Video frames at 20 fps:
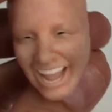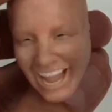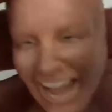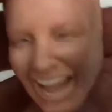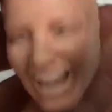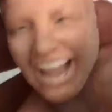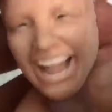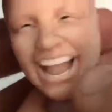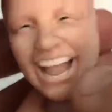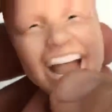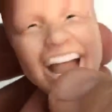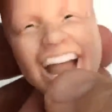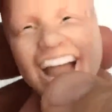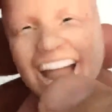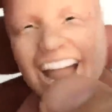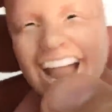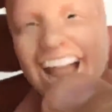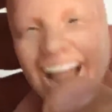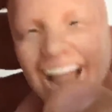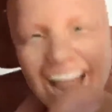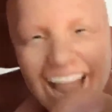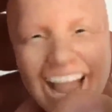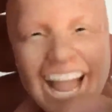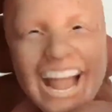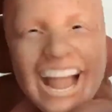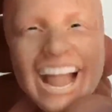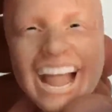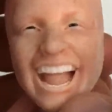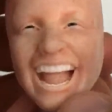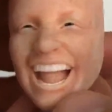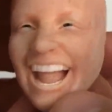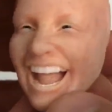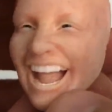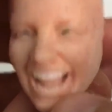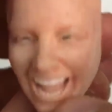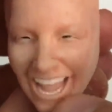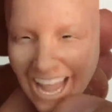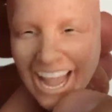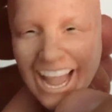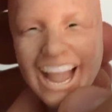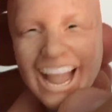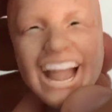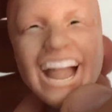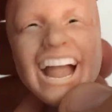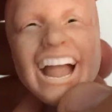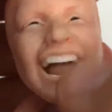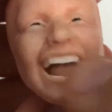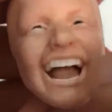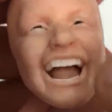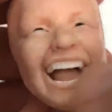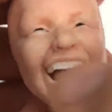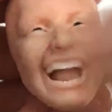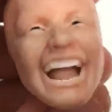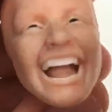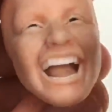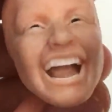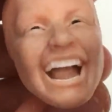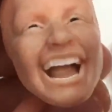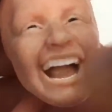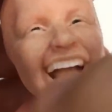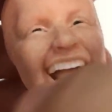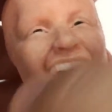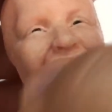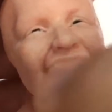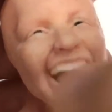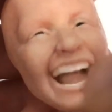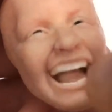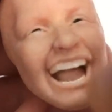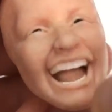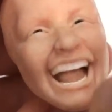painting the tongue because it's the deeper